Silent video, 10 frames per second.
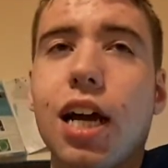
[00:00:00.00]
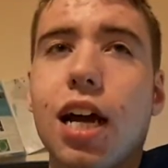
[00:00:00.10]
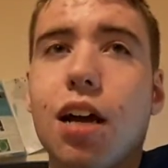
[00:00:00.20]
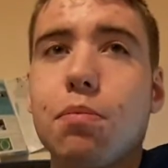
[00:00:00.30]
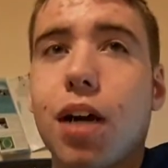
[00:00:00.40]

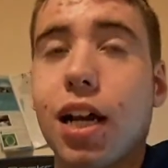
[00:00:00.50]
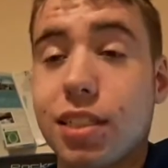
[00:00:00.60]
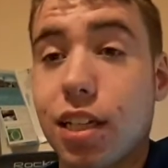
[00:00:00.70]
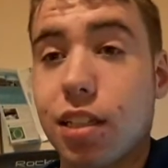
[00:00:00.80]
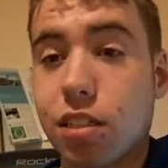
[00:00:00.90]
I
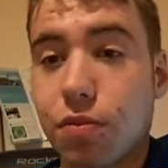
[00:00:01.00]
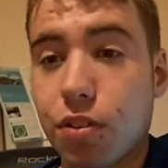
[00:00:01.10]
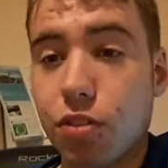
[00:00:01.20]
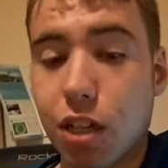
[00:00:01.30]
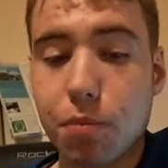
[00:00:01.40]
said this a
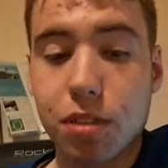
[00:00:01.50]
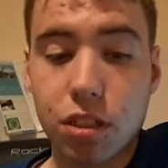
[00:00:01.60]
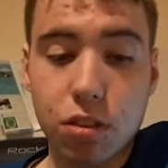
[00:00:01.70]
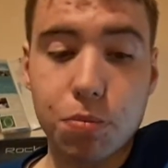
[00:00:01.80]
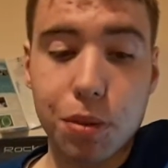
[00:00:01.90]
few times, that
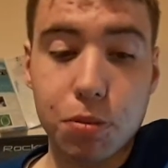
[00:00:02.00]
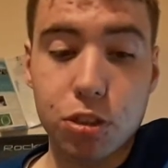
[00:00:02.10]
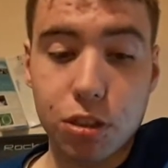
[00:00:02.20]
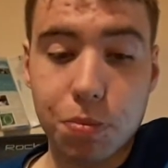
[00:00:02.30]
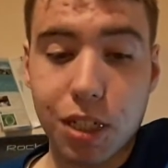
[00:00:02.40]
young people
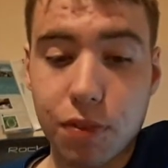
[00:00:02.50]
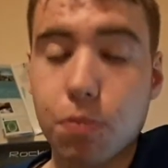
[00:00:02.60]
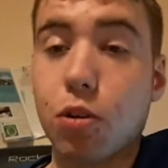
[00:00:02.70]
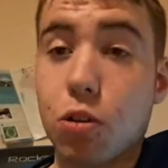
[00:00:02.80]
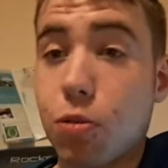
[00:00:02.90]
should be
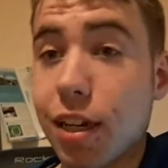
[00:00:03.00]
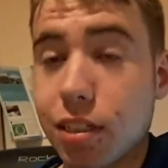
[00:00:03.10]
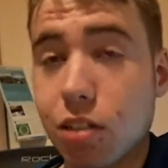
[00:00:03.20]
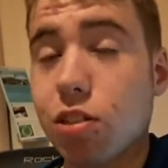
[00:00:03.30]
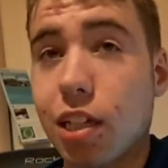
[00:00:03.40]
given more
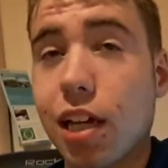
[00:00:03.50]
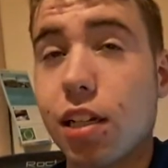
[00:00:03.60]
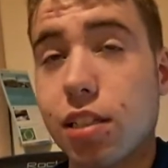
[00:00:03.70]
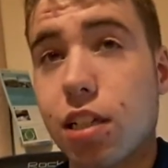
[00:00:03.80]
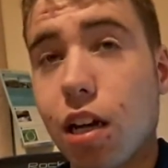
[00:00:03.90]
credit, because
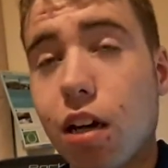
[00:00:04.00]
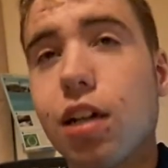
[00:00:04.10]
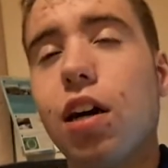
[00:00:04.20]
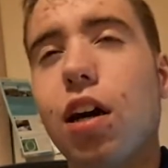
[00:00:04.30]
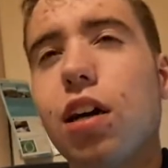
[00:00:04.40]
again, it's a lot,